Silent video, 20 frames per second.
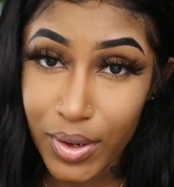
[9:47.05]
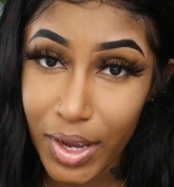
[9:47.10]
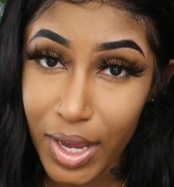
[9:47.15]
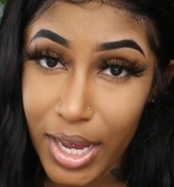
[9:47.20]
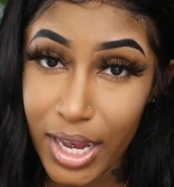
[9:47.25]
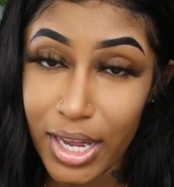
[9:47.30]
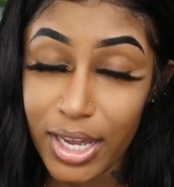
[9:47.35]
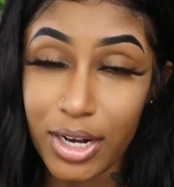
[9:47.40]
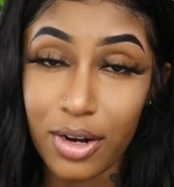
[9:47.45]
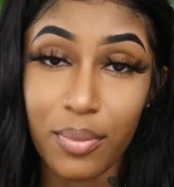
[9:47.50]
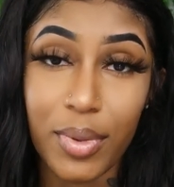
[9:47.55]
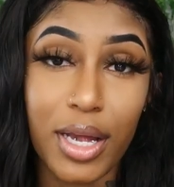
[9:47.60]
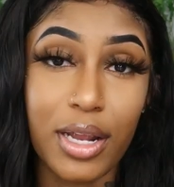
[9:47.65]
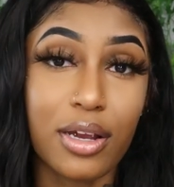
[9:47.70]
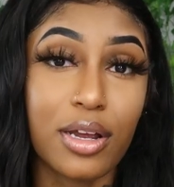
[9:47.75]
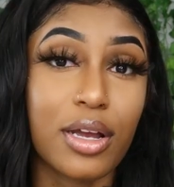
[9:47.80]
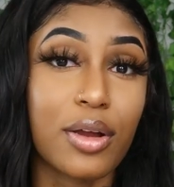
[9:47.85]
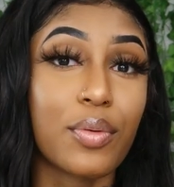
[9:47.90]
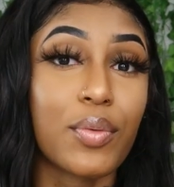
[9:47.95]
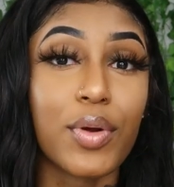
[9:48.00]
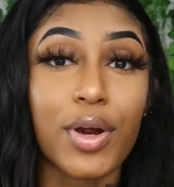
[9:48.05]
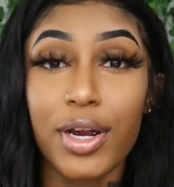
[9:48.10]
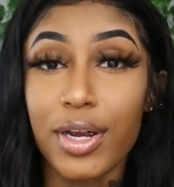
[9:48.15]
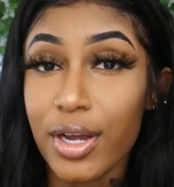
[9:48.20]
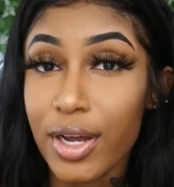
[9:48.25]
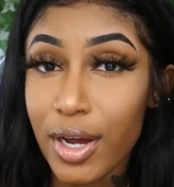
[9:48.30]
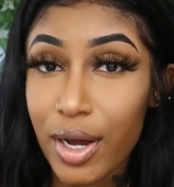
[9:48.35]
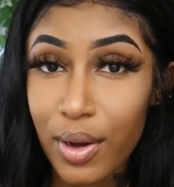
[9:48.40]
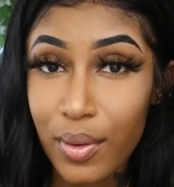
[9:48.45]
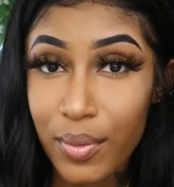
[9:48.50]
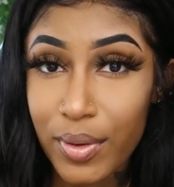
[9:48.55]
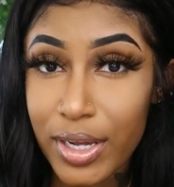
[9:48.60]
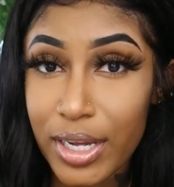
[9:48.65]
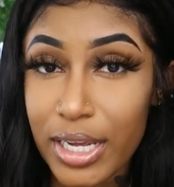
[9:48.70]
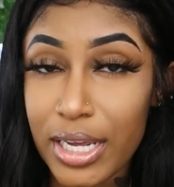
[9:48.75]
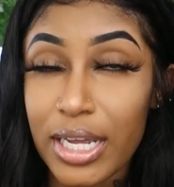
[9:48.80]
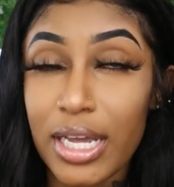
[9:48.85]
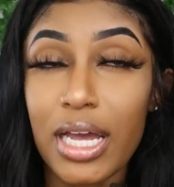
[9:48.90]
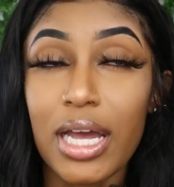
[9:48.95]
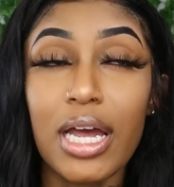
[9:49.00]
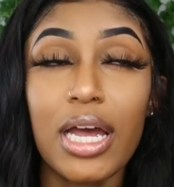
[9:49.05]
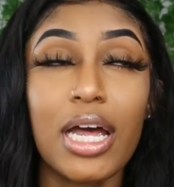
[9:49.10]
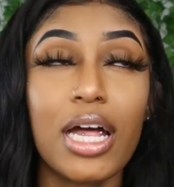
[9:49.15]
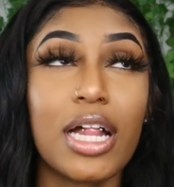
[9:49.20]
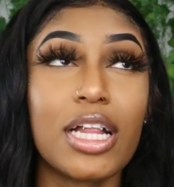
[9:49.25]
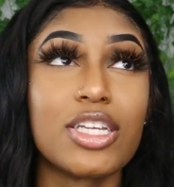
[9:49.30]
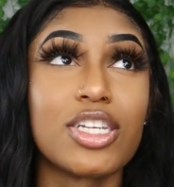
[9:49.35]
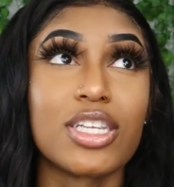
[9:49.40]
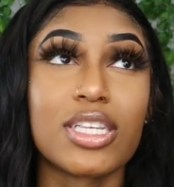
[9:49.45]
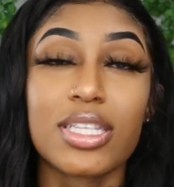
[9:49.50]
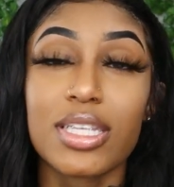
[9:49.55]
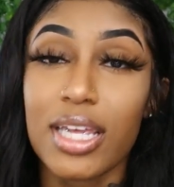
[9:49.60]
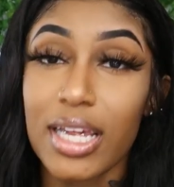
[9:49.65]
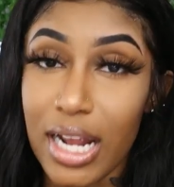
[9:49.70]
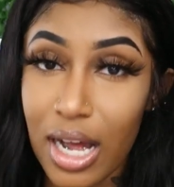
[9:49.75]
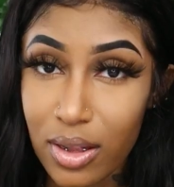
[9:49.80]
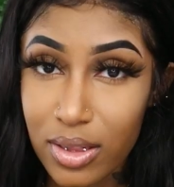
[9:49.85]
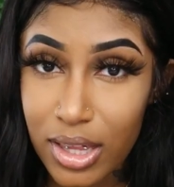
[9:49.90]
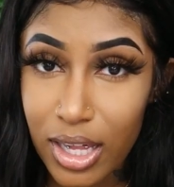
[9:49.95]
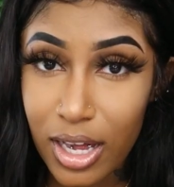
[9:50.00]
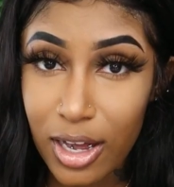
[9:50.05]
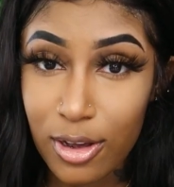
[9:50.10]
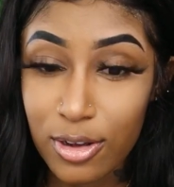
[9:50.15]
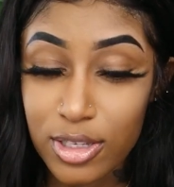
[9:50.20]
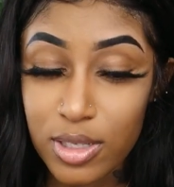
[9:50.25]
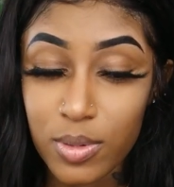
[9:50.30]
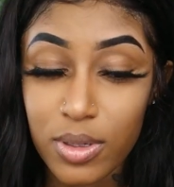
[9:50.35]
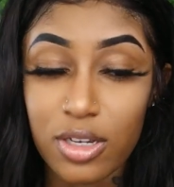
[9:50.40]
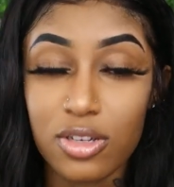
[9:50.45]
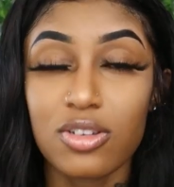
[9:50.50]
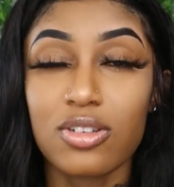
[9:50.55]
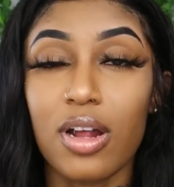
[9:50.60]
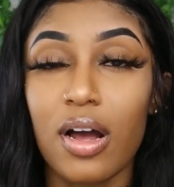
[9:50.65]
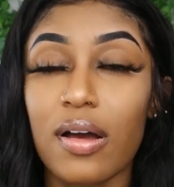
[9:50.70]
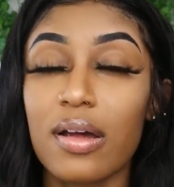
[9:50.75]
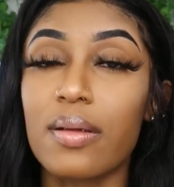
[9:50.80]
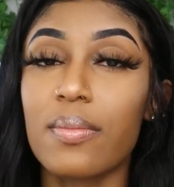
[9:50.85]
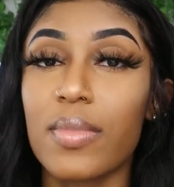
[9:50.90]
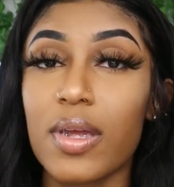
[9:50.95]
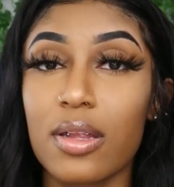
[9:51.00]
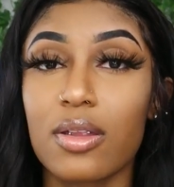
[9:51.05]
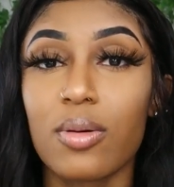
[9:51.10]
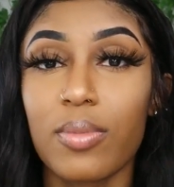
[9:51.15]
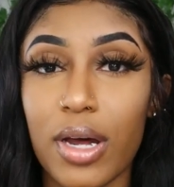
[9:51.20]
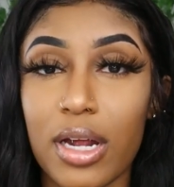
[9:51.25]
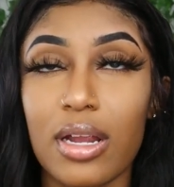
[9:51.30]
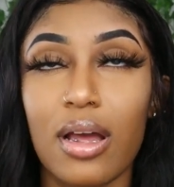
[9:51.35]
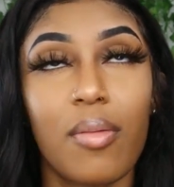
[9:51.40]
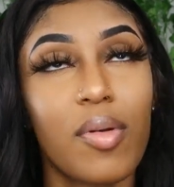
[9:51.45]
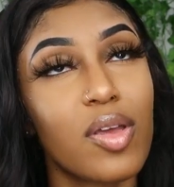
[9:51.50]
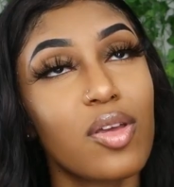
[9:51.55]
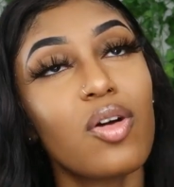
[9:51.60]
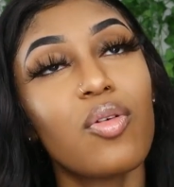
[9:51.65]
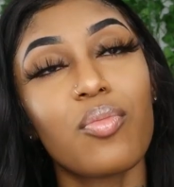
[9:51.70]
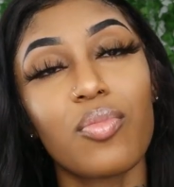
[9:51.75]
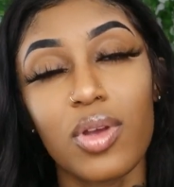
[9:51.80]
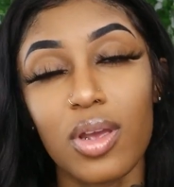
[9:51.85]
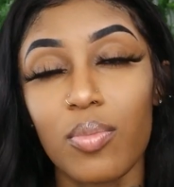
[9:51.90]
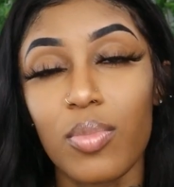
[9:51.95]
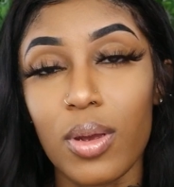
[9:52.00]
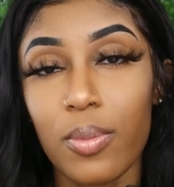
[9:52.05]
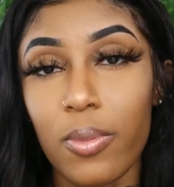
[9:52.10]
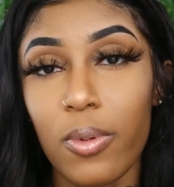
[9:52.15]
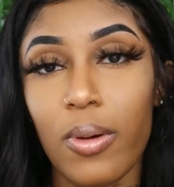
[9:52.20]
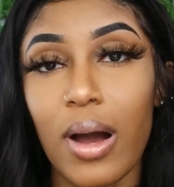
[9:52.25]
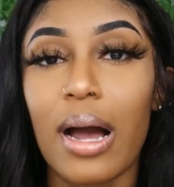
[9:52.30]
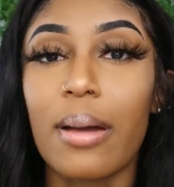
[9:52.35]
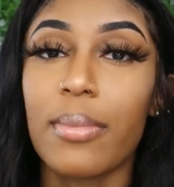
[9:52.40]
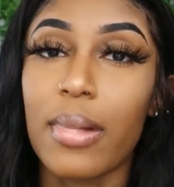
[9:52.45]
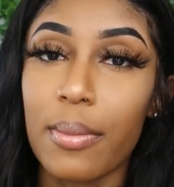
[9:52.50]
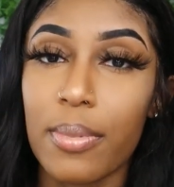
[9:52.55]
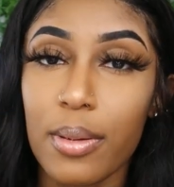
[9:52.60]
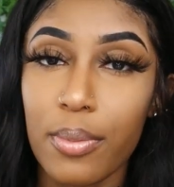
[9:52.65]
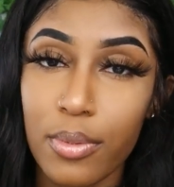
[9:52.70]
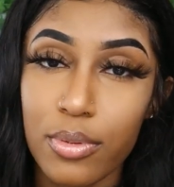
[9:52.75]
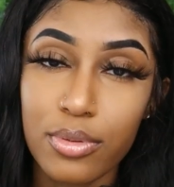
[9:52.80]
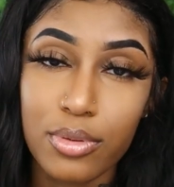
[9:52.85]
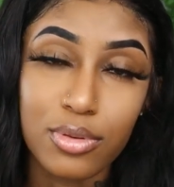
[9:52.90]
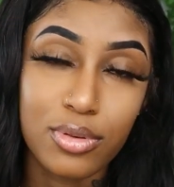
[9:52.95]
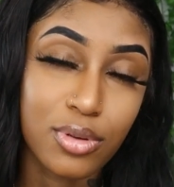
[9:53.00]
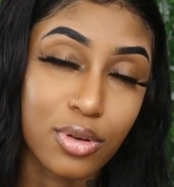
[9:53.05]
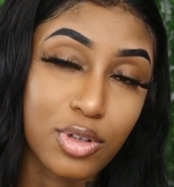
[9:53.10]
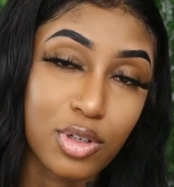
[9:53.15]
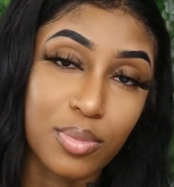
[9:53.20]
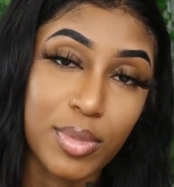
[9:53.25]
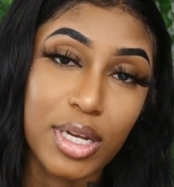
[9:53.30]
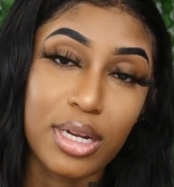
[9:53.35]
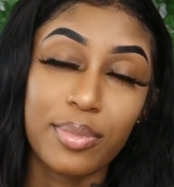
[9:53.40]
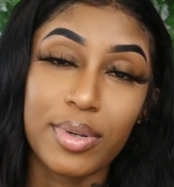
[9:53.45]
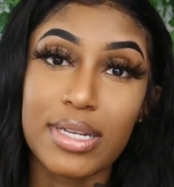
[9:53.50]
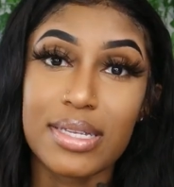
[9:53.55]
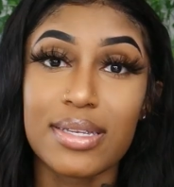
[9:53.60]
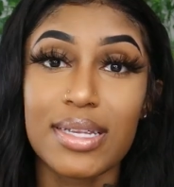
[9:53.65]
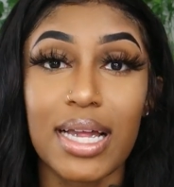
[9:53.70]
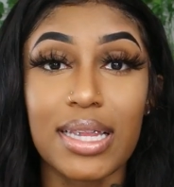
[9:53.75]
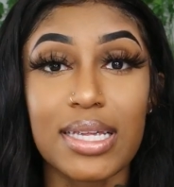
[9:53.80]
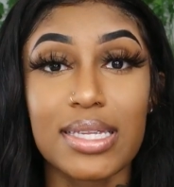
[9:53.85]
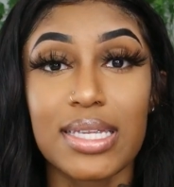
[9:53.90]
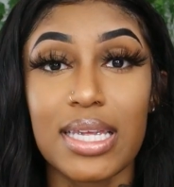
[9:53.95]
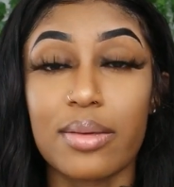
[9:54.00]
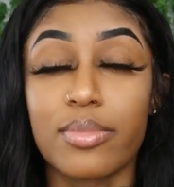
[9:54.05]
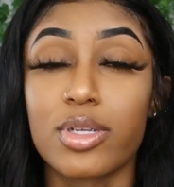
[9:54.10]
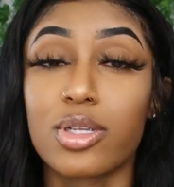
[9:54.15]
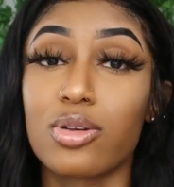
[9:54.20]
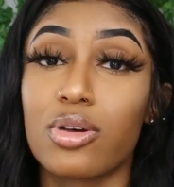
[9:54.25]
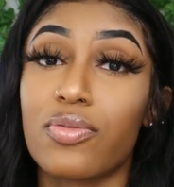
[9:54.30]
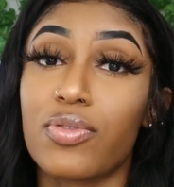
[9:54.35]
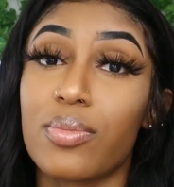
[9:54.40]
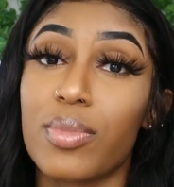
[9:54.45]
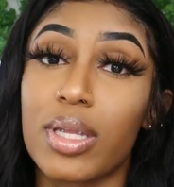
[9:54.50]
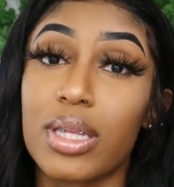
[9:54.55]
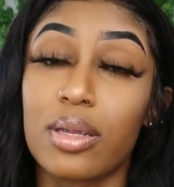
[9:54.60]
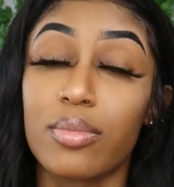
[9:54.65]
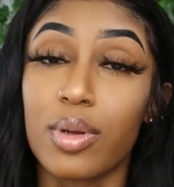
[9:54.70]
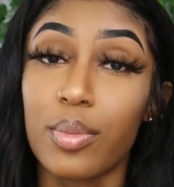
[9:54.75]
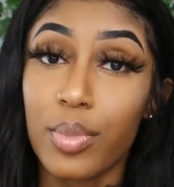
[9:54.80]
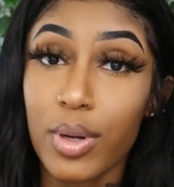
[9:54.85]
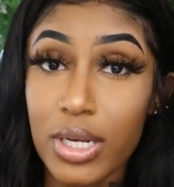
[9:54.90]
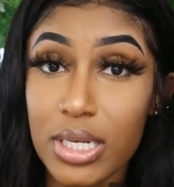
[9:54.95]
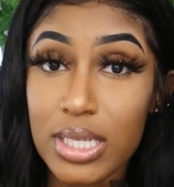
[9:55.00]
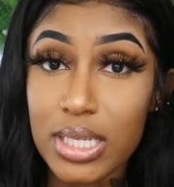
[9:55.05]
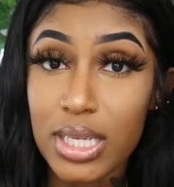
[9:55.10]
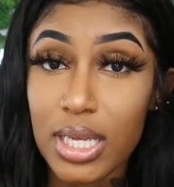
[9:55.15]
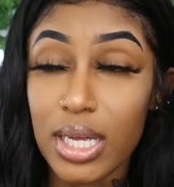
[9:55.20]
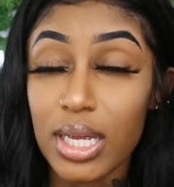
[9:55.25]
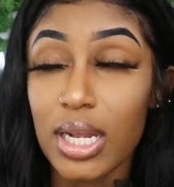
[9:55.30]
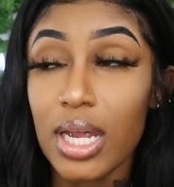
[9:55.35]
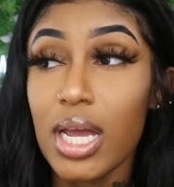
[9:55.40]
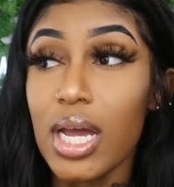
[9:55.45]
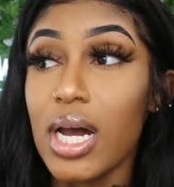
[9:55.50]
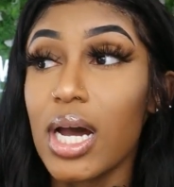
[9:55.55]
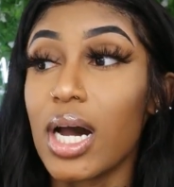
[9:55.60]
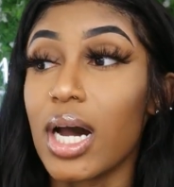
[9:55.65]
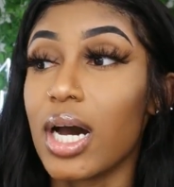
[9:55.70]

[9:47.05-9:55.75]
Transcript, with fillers: Okay, it don't matter where you're going, just get out the house, because you're not going to meet nobody. I mean, you'll meet people. I met people through social media, but it's not the same as if you meet them in person.